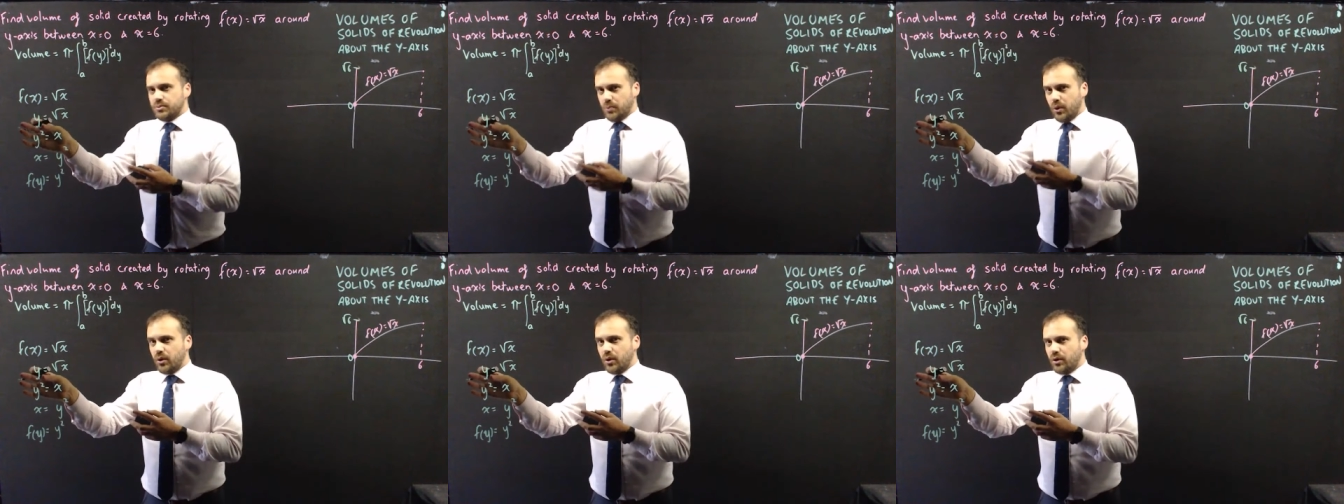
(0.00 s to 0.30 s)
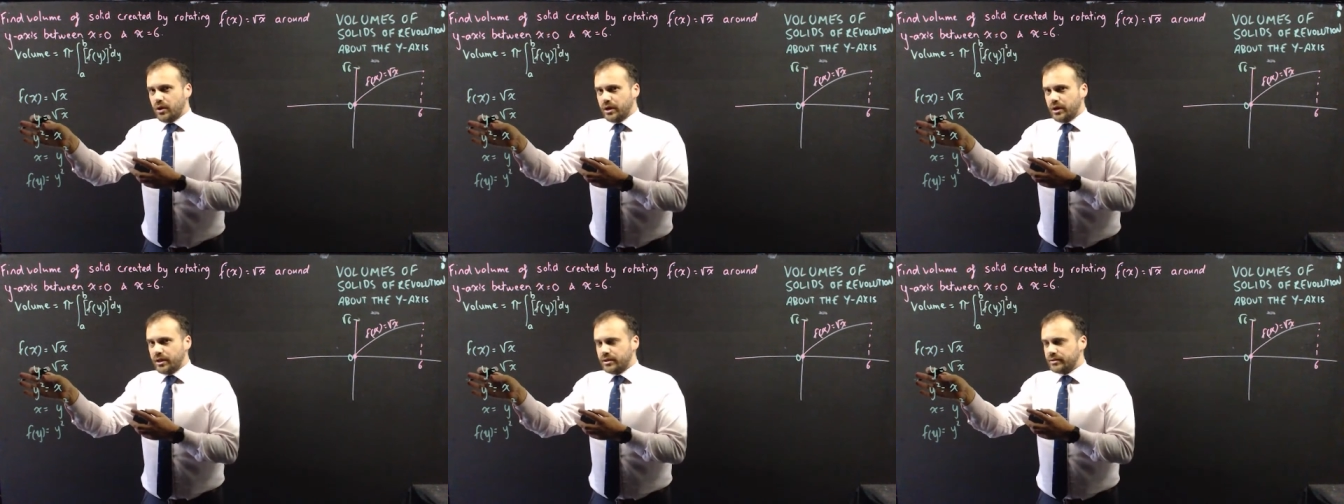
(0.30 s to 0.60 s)
y,
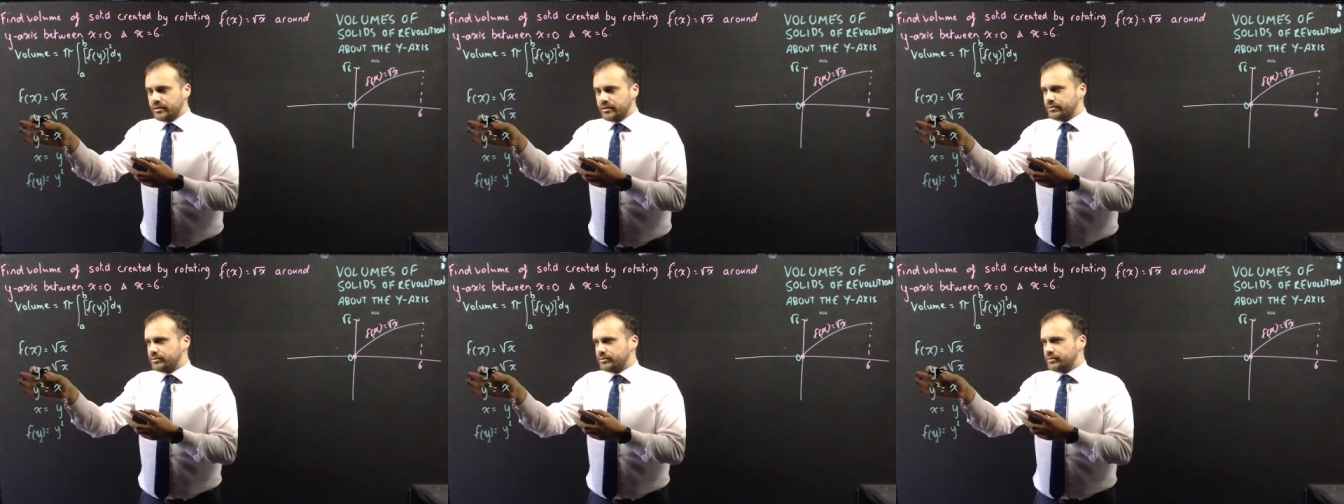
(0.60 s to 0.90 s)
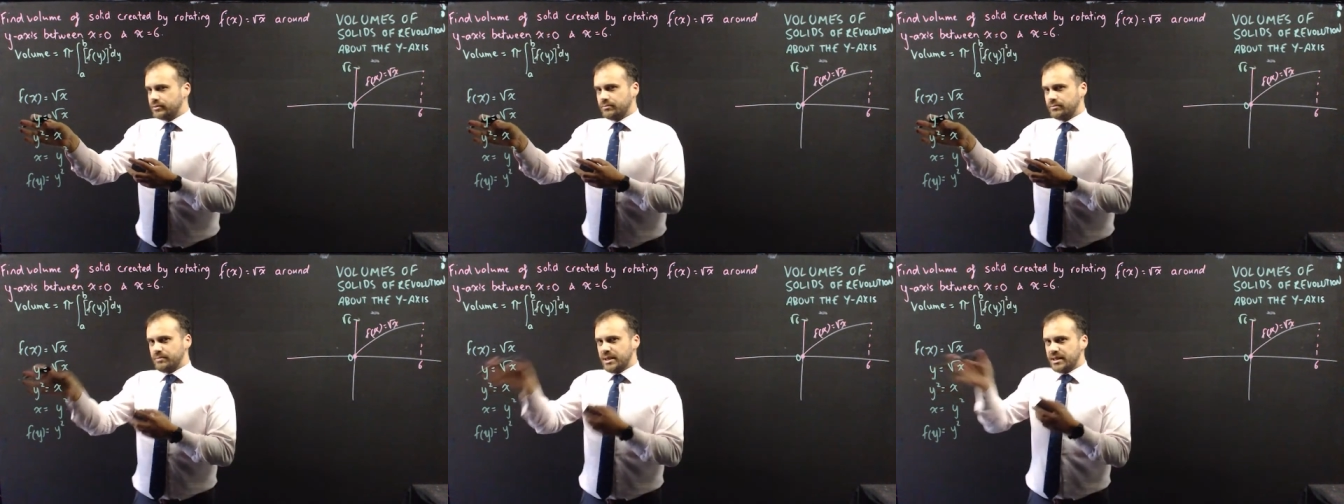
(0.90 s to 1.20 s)

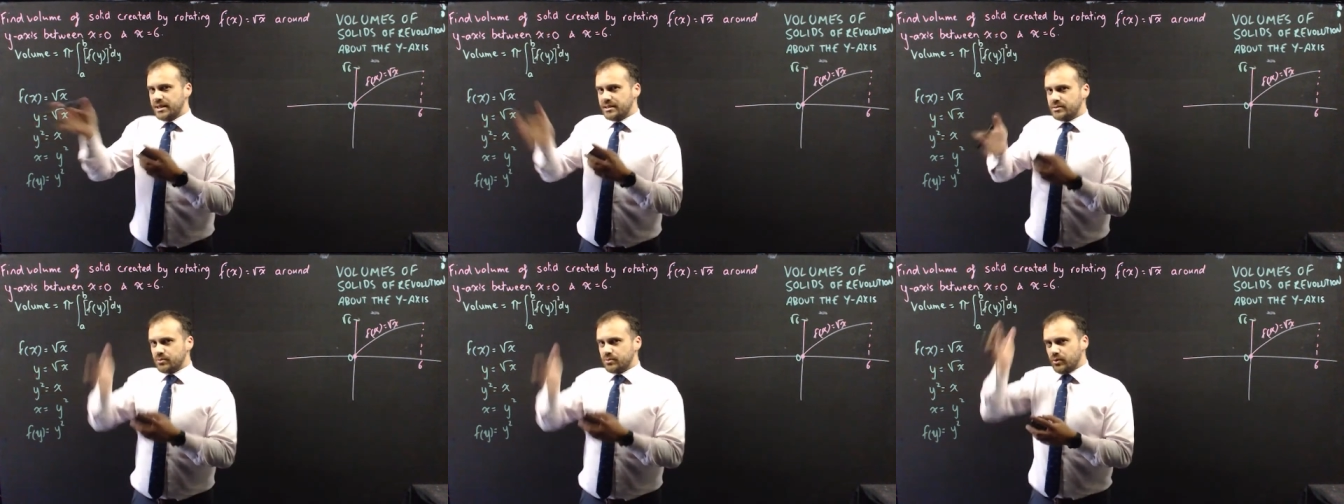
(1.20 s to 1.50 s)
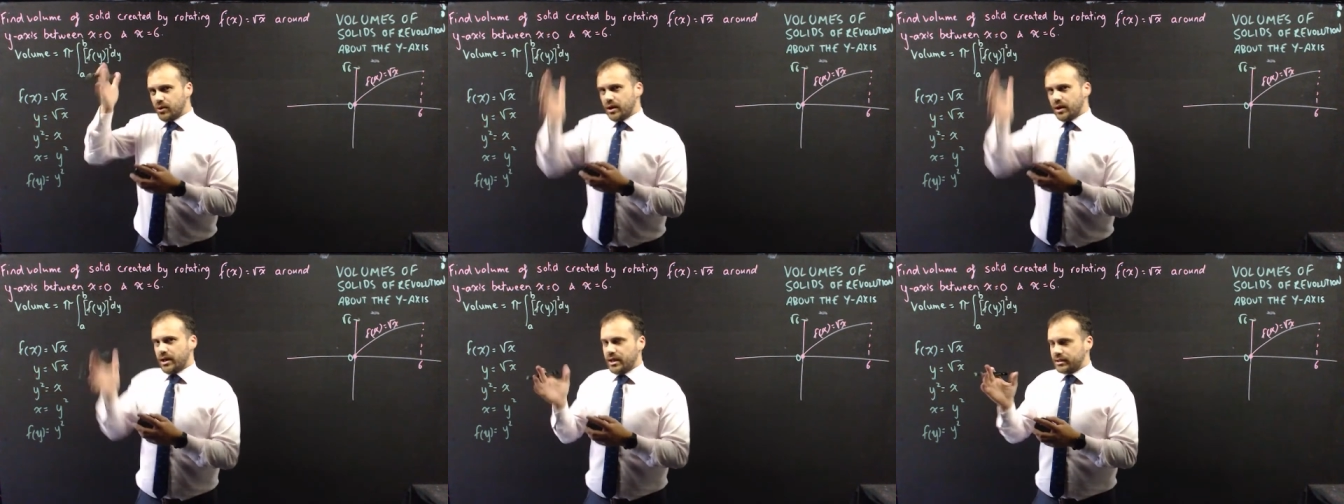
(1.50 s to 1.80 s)
means
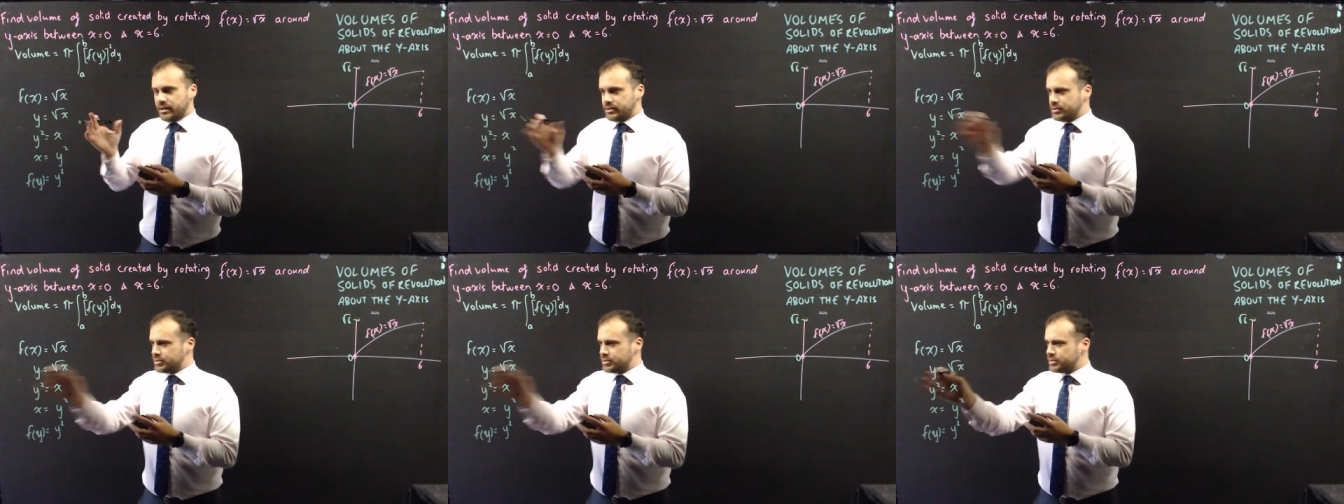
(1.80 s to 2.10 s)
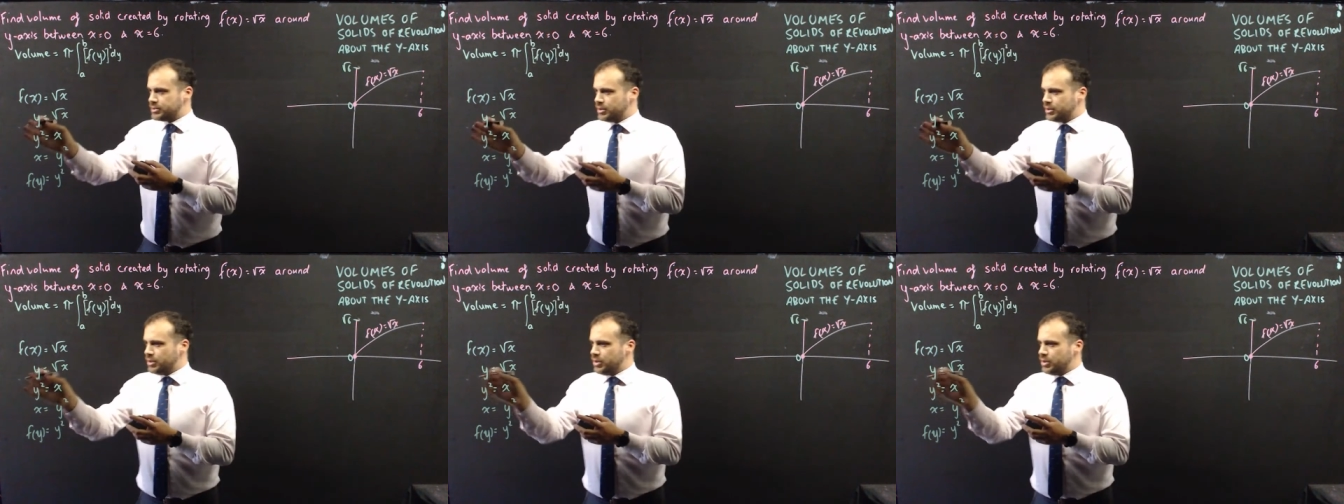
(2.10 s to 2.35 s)
y-axis.